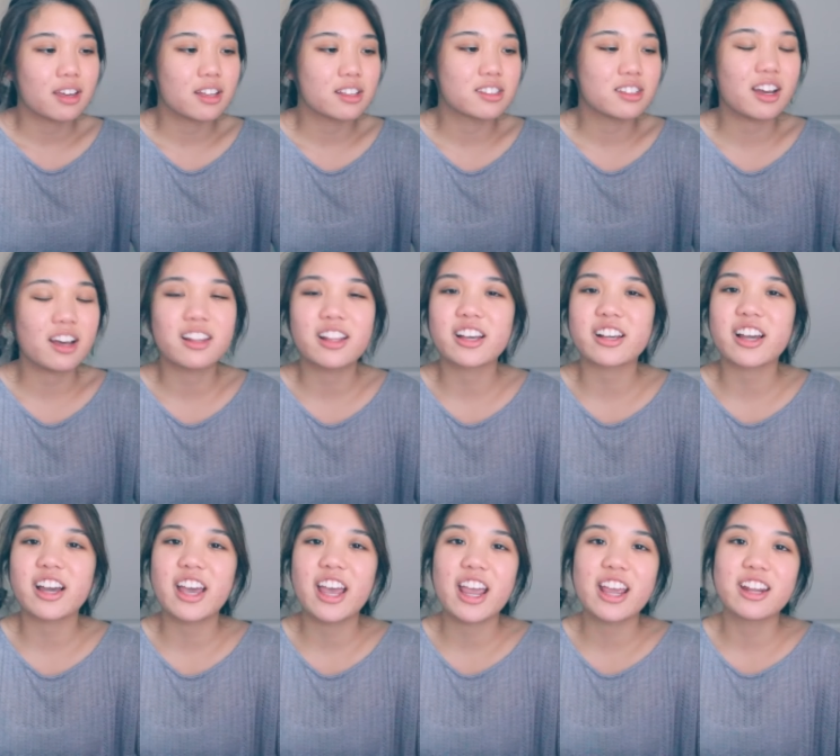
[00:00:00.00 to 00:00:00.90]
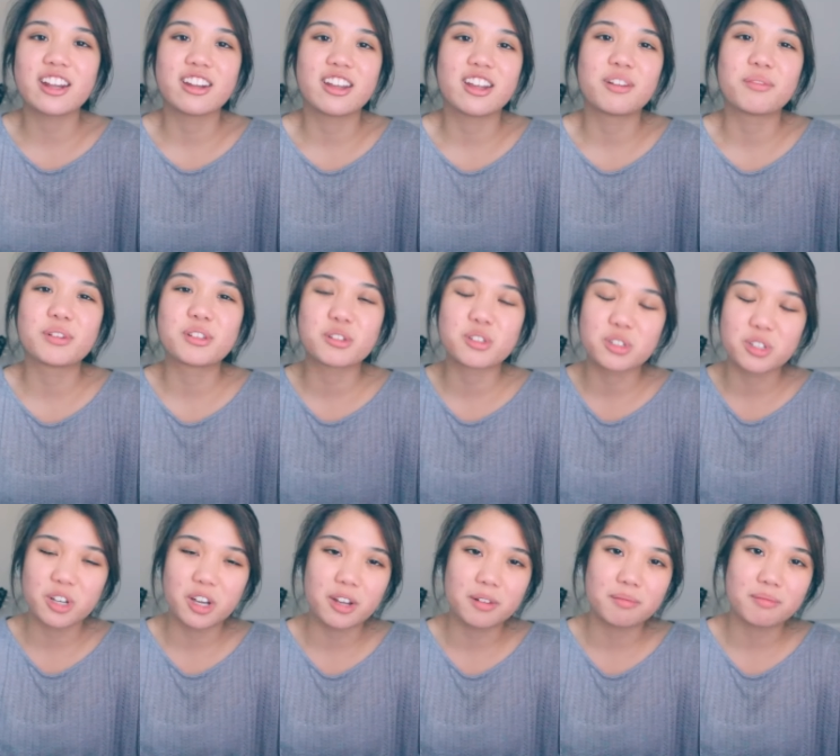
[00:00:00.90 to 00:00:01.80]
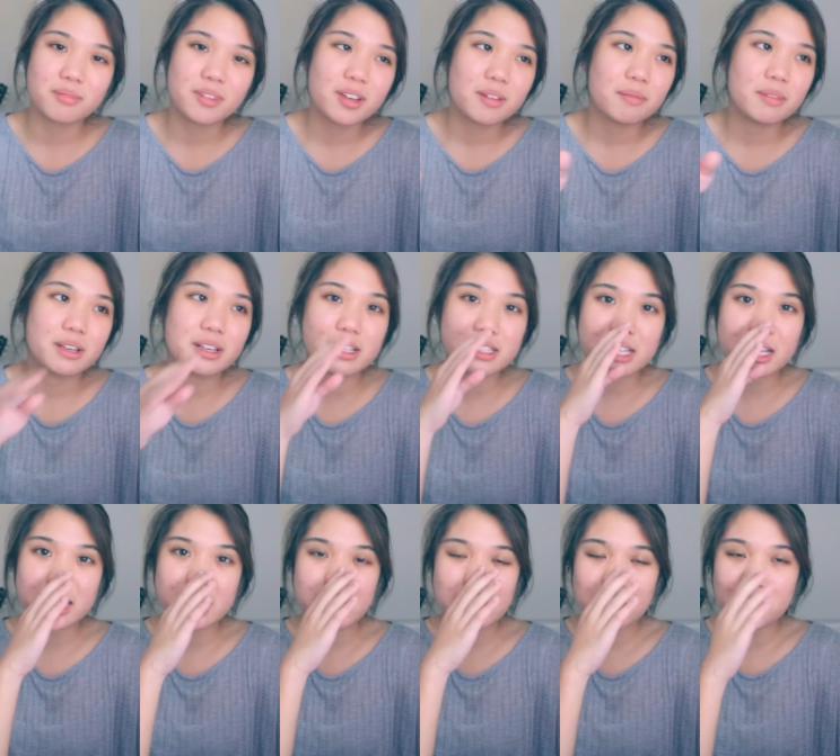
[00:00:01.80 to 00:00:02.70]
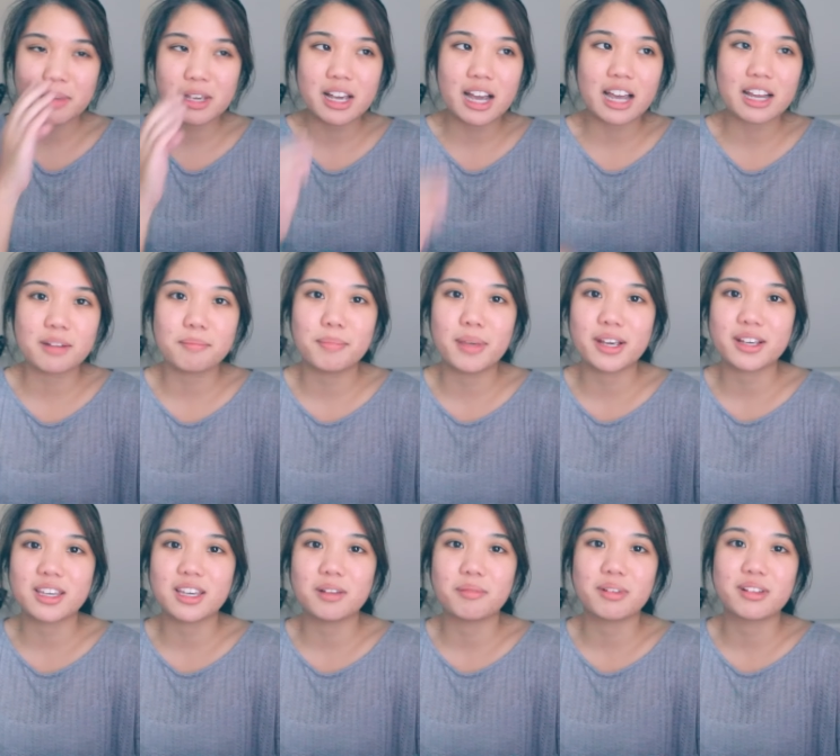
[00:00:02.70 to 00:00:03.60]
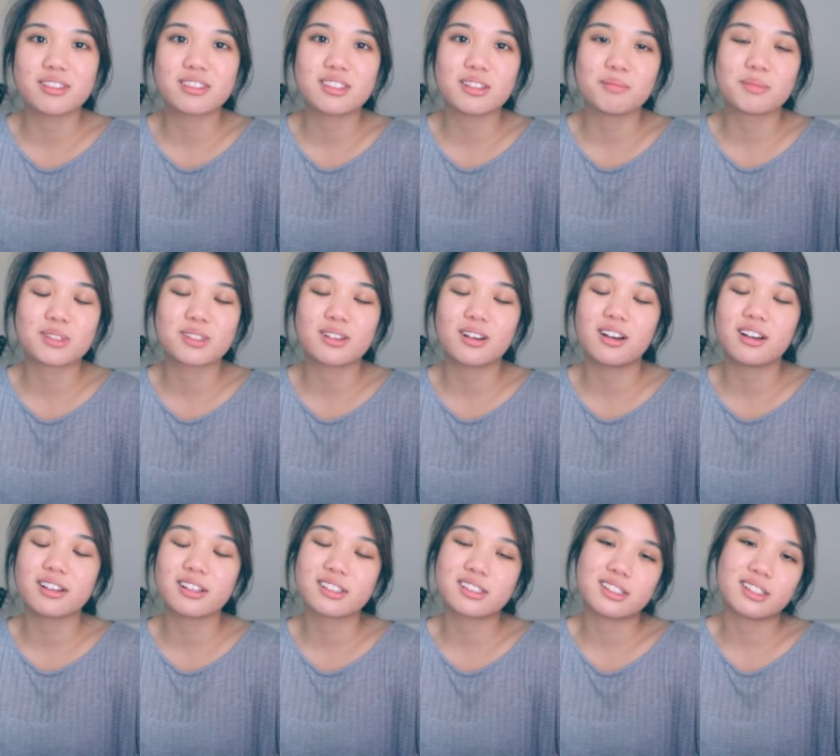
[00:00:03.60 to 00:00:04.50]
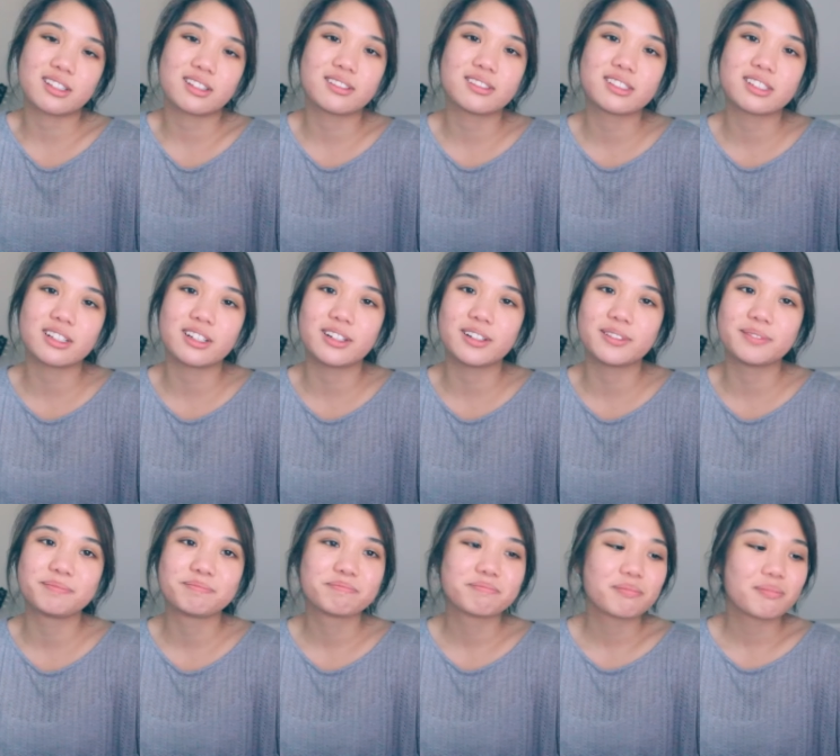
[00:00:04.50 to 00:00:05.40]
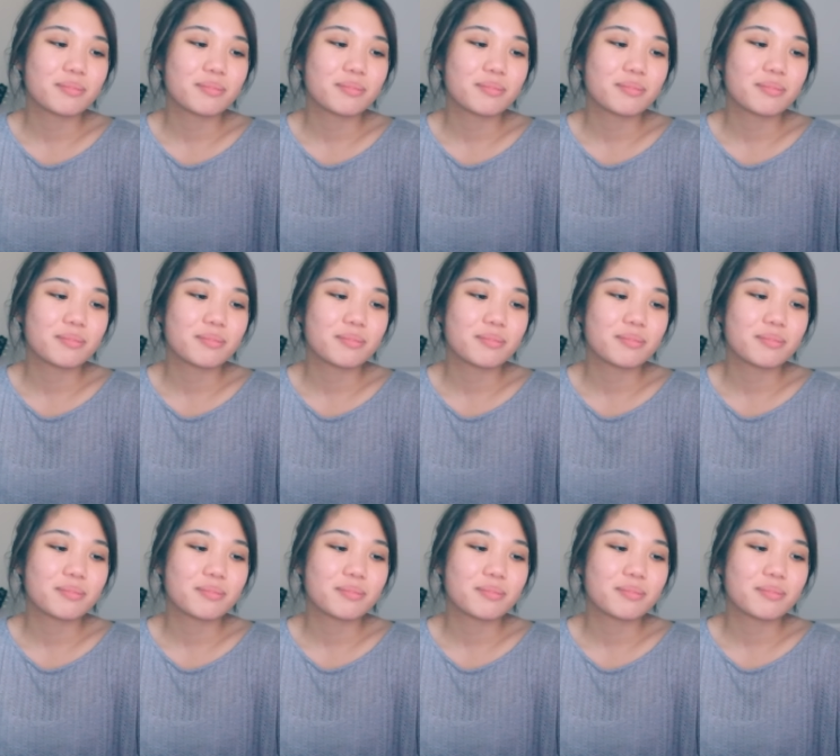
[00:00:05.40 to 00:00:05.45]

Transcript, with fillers: It's not like I hated it, which is good, because I can be kind of picky with some songs. So,